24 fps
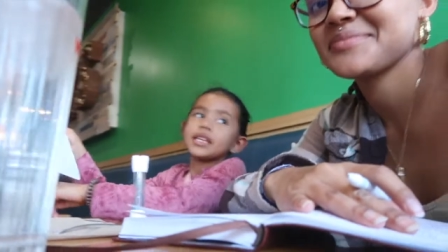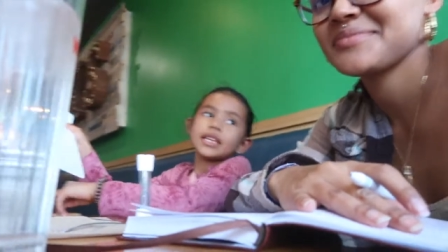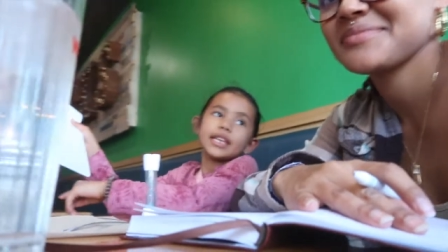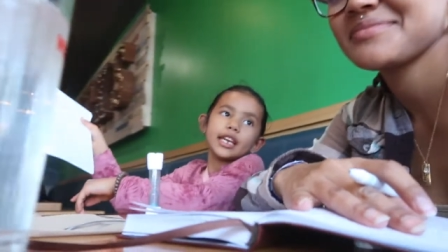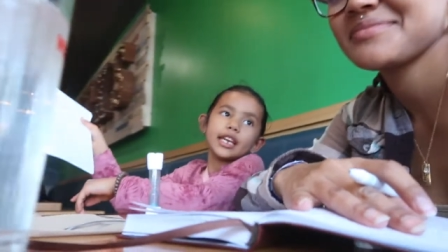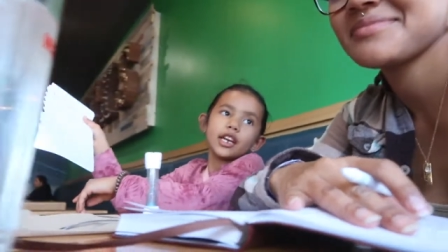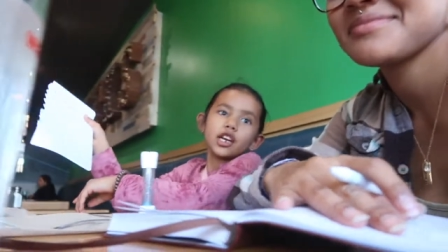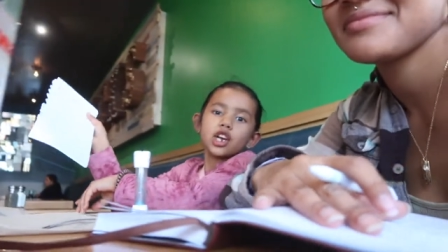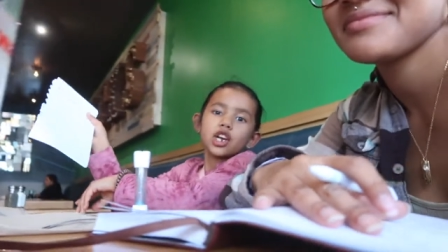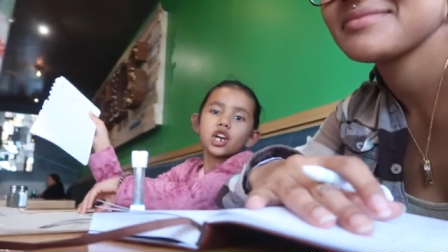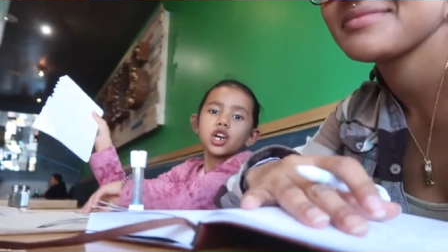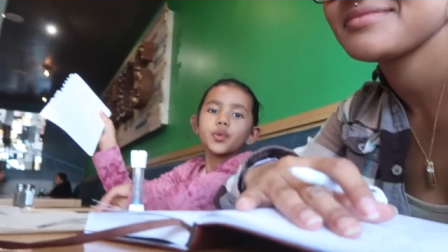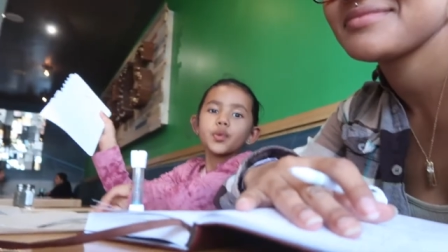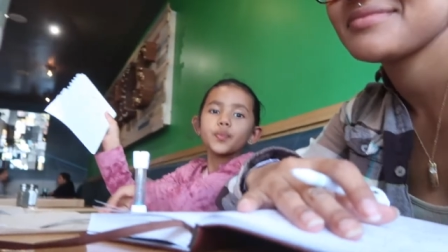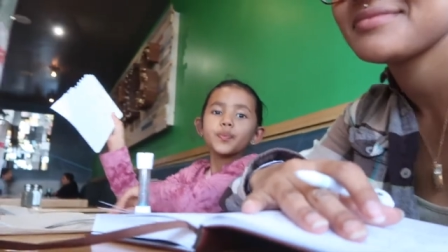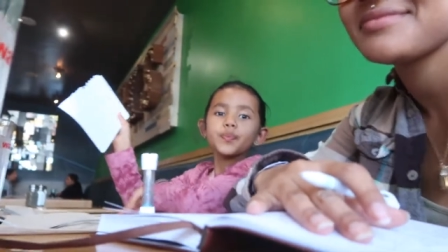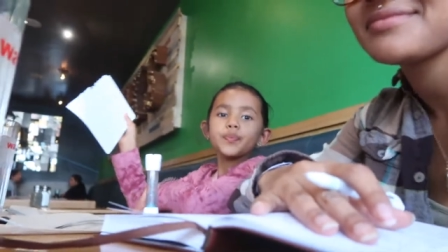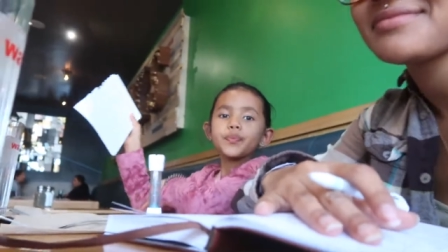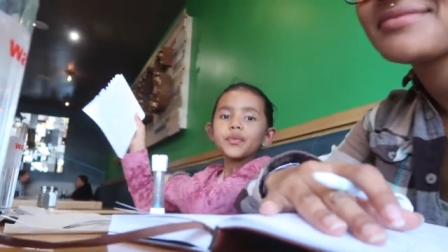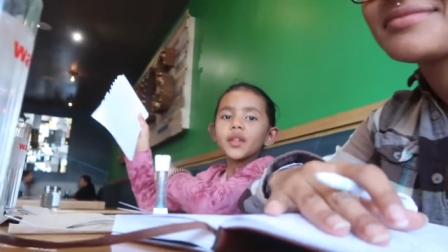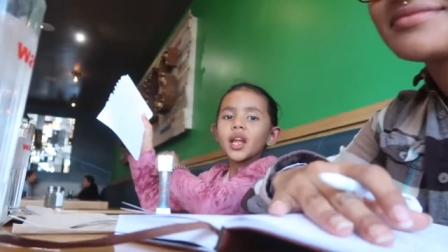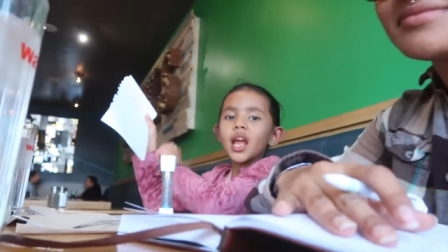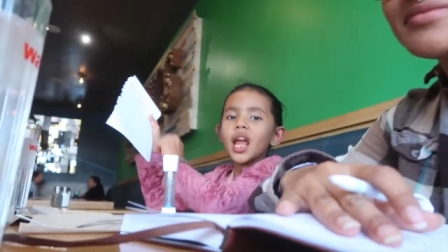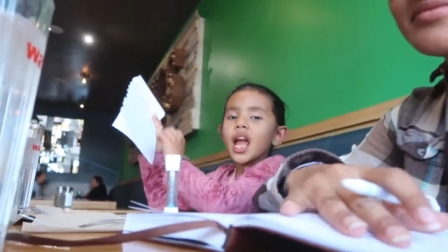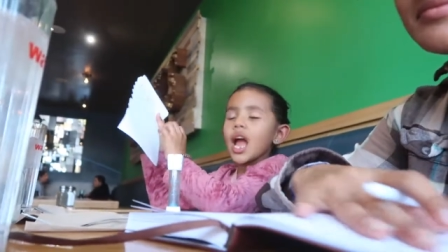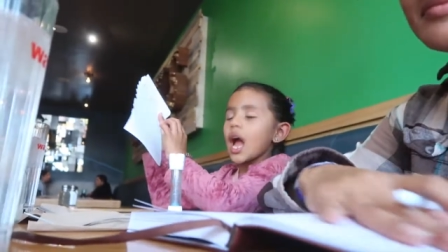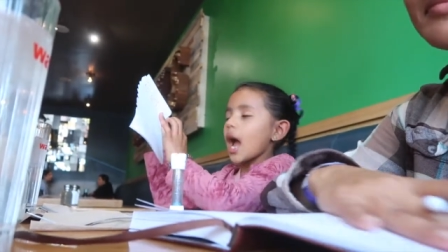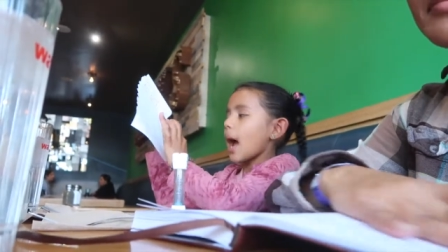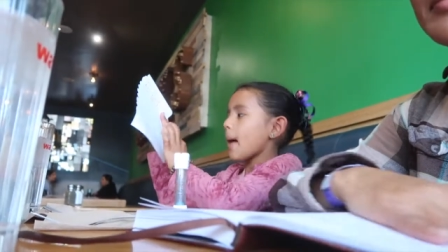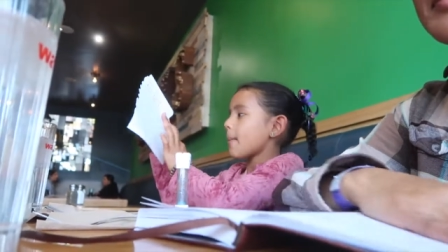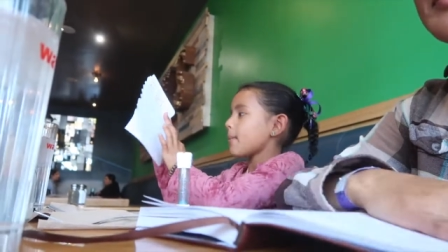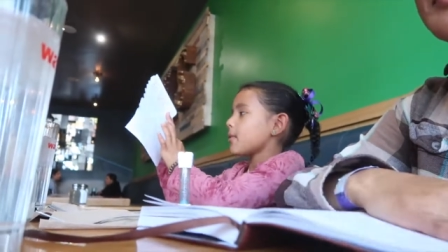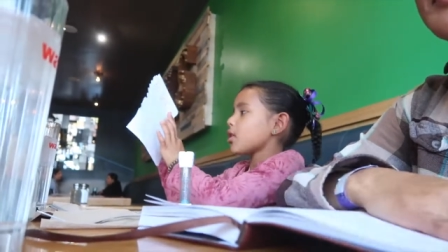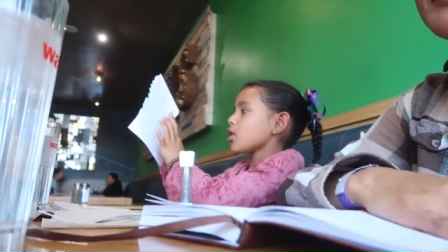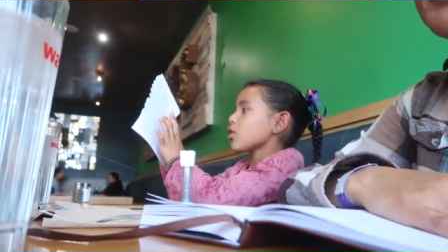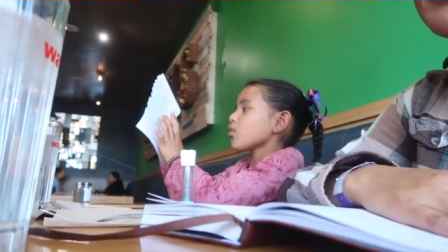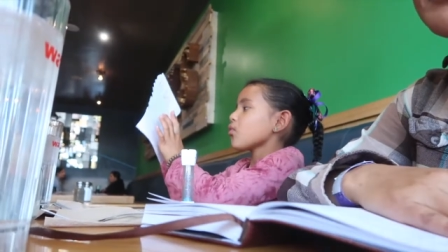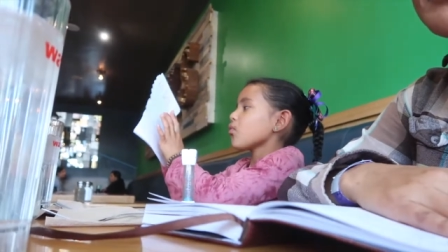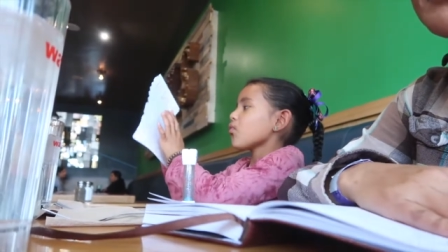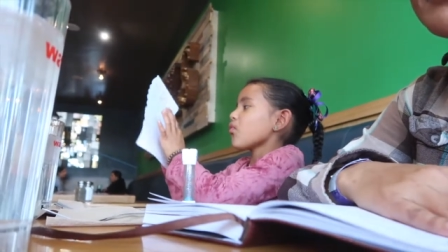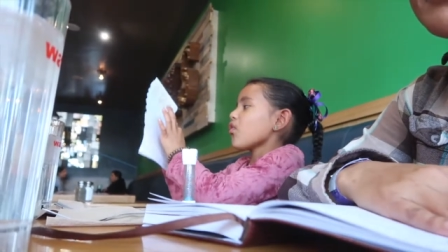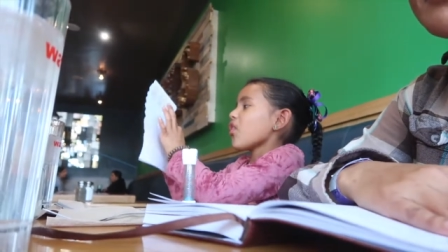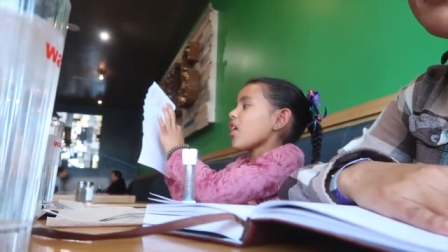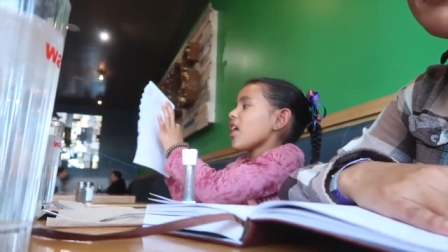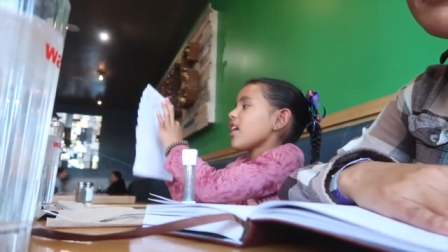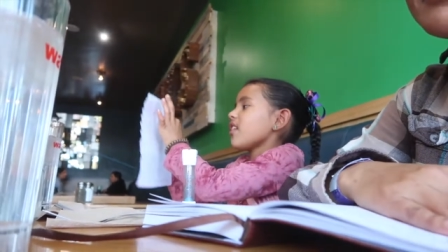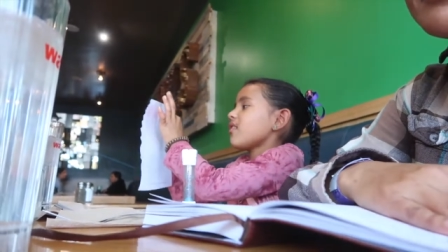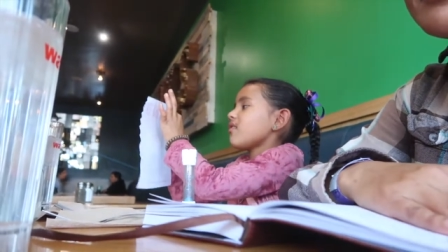here, I'm going
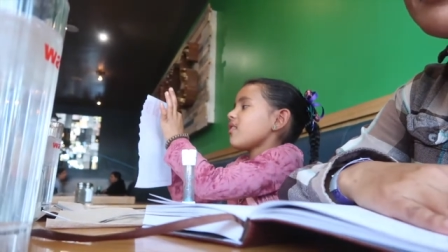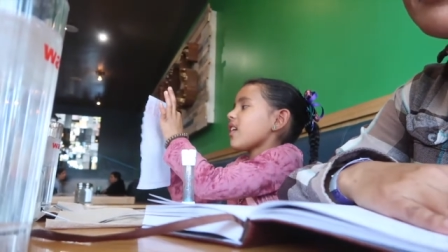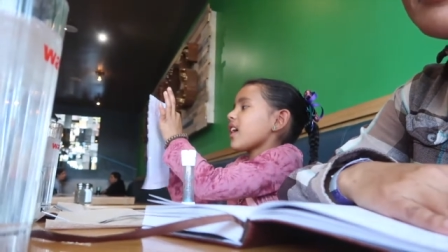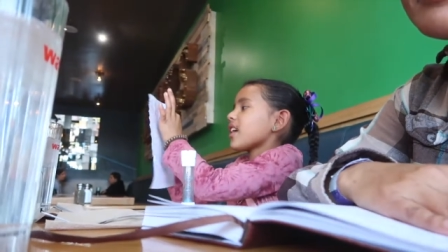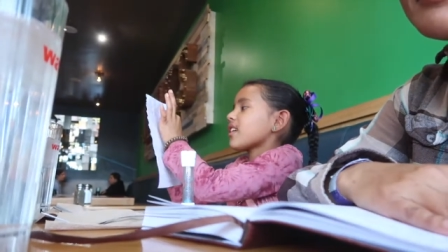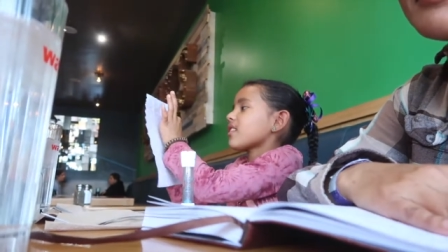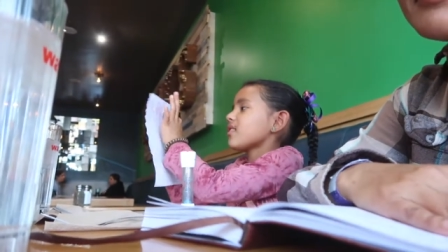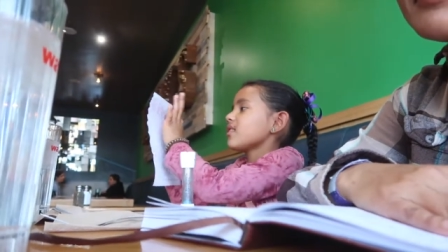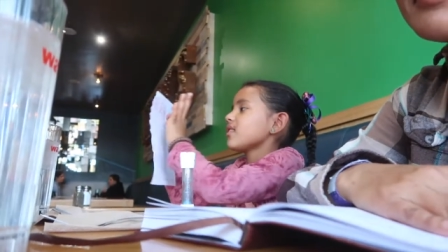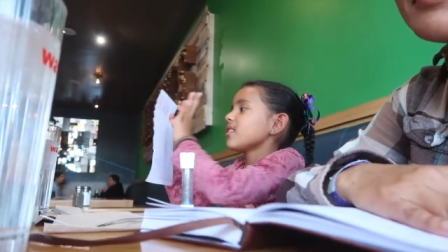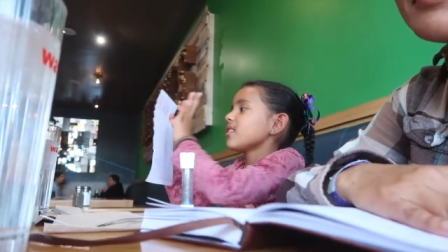to write like